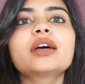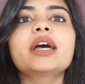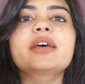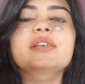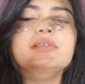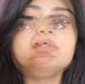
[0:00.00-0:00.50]

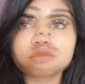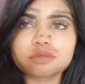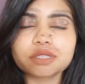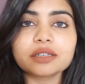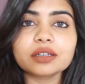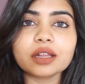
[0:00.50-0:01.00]
and
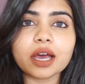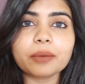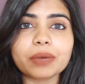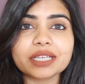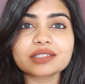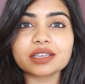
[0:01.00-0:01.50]
then
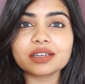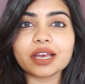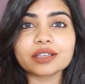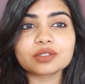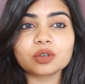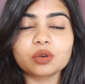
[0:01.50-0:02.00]
my skin
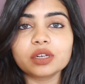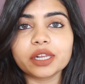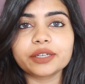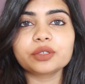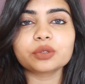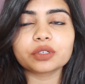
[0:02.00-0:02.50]
has the whole
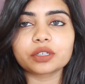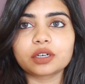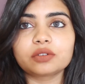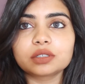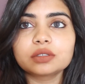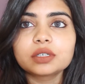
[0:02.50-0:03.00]
night to
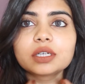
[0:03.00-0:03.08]
recover.